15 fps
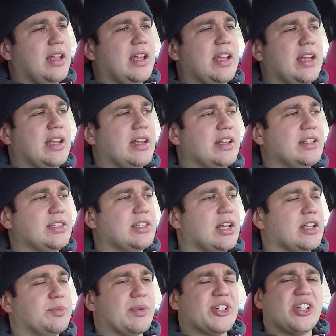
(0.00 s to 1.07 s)
is,
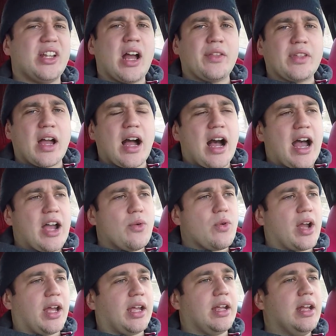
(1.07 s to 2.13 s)
especially on the
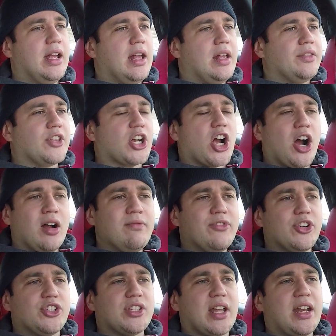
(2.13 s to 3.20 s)
highway, the
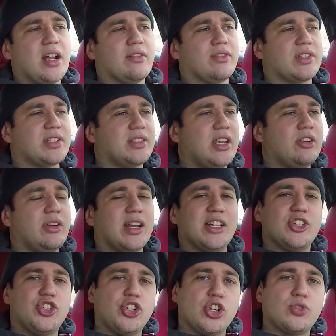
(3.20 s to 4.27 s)
comfort setting of the steering
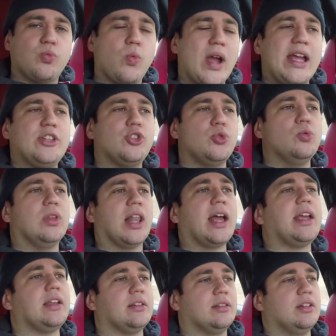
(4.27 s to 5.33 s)
is just way too light.